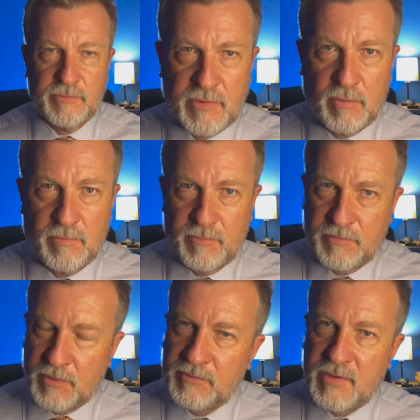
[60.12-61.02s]
So the
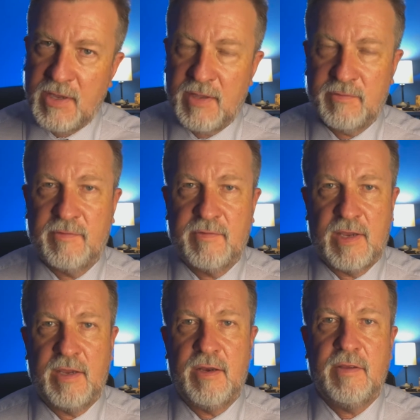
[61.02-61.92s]
first thing is
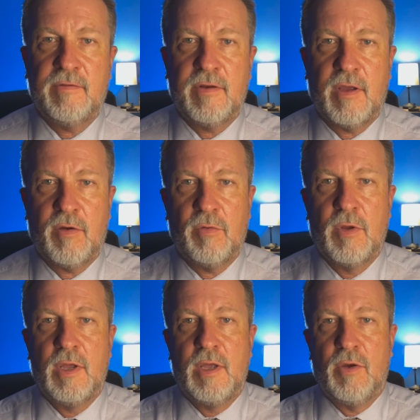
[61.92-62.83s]
that you need to
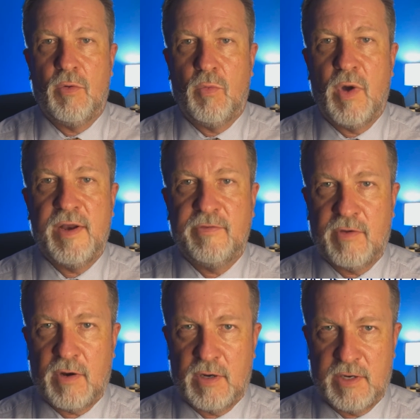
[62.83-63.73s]
know what is
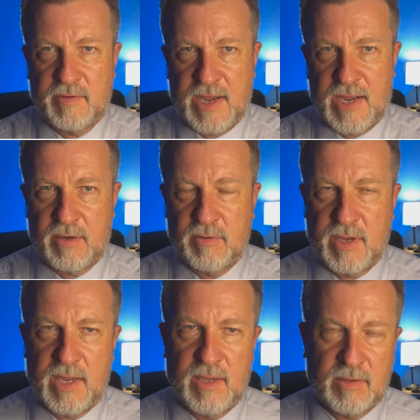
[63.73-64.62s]
a heart attack,
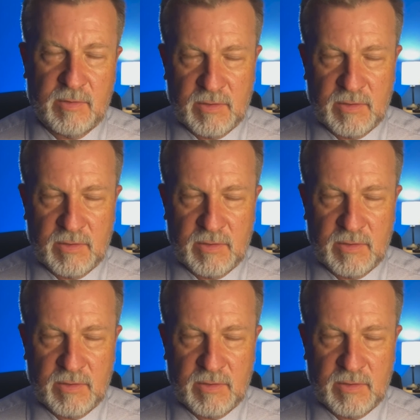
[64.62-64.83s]
okay?